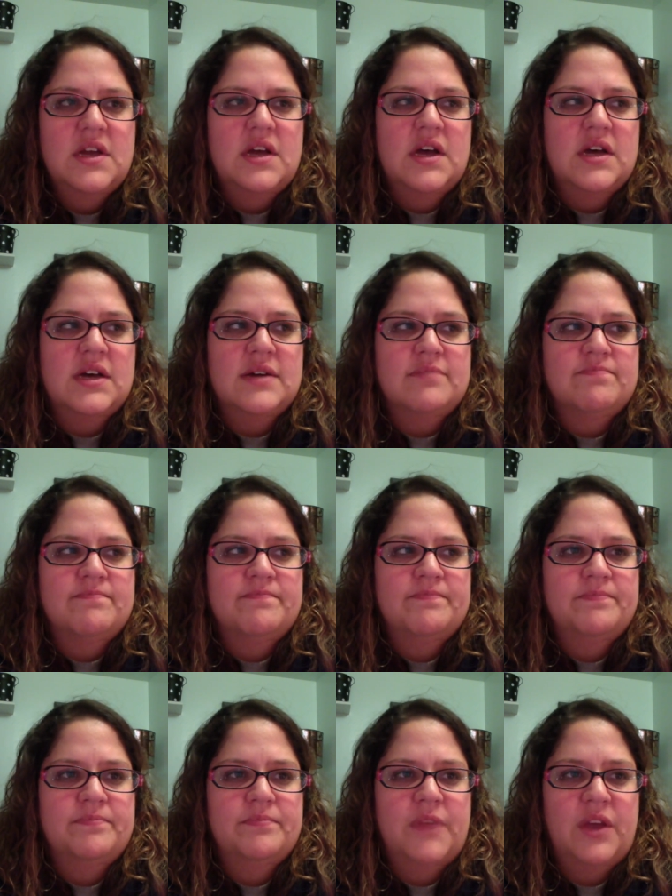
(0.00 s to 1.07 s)

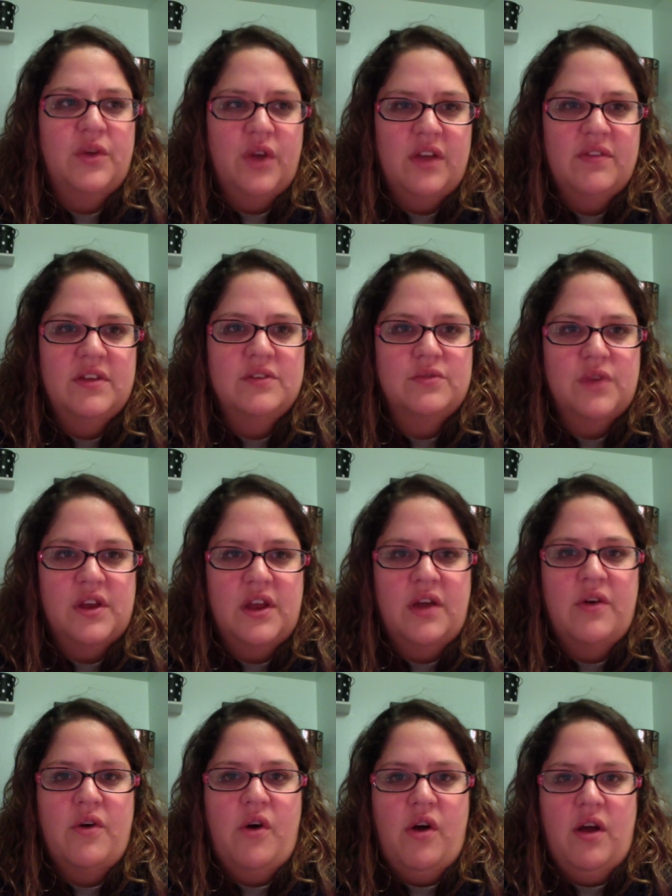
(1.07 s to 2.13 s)
My cravings right
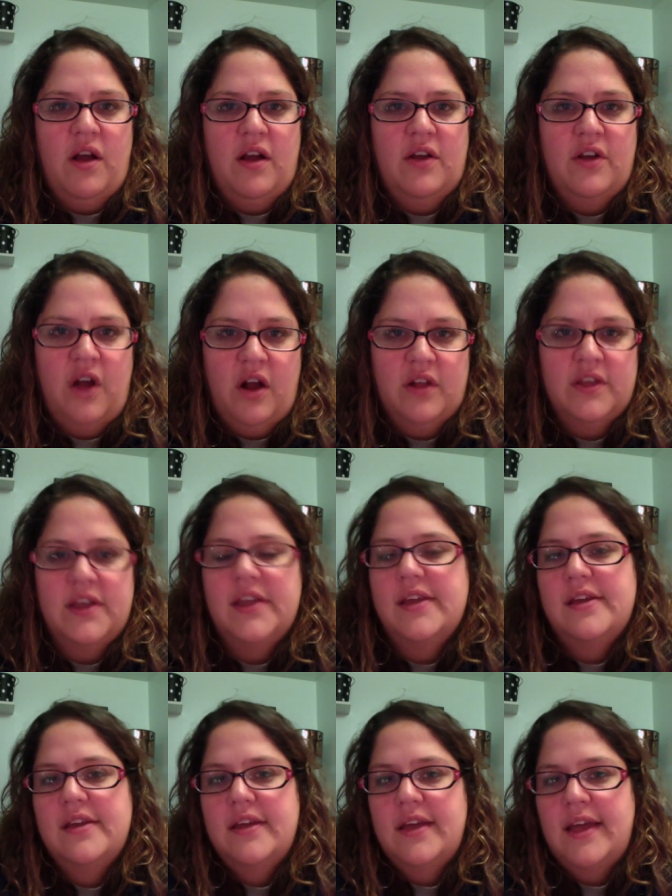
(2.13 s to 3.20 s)
now are garlic
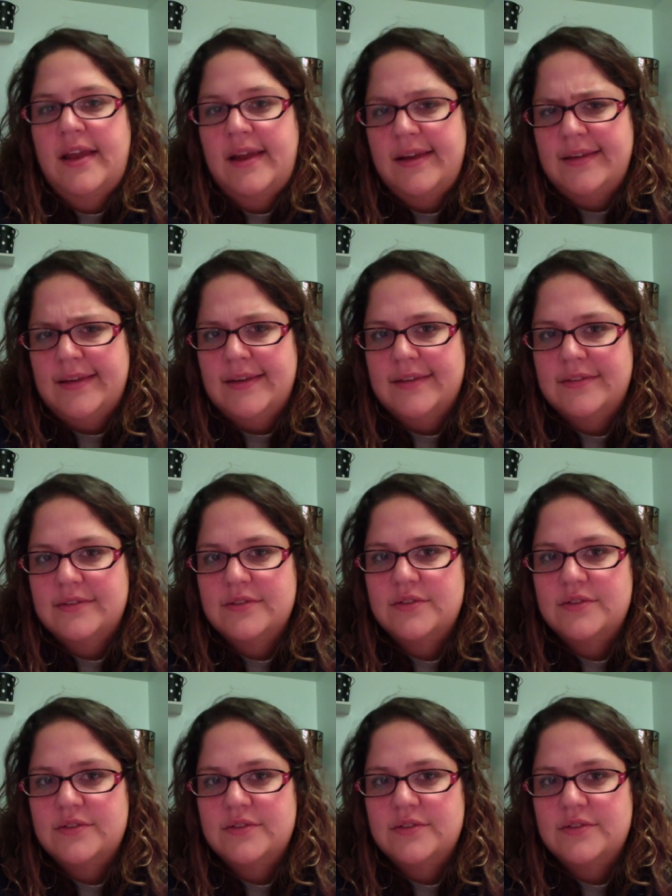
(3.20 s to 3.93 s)
and onion,